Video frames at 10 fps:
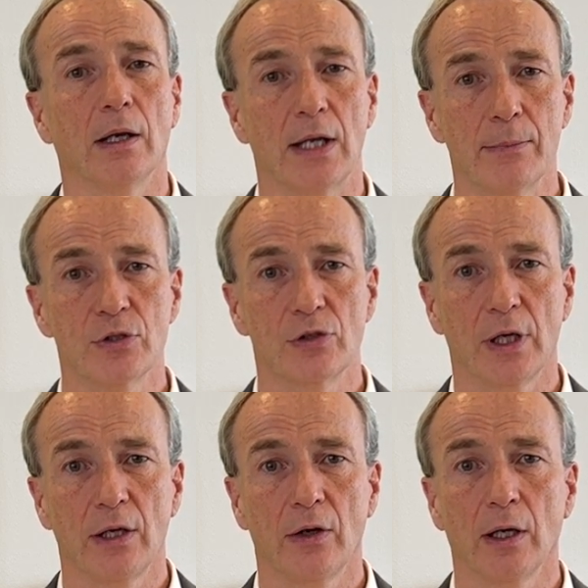
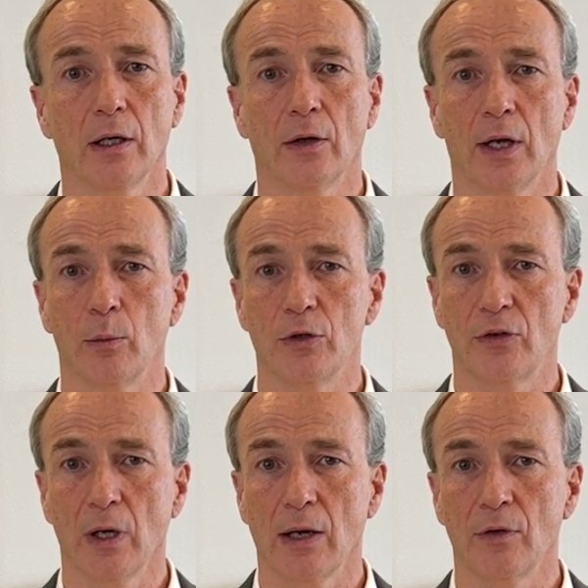demonstrating that we
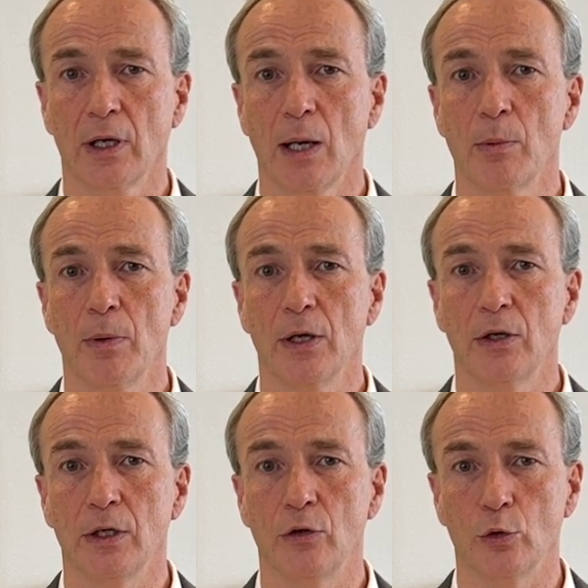still have the
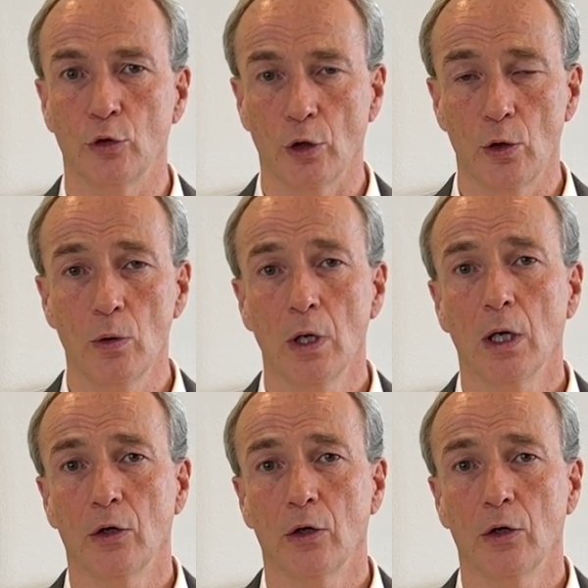capability to grow,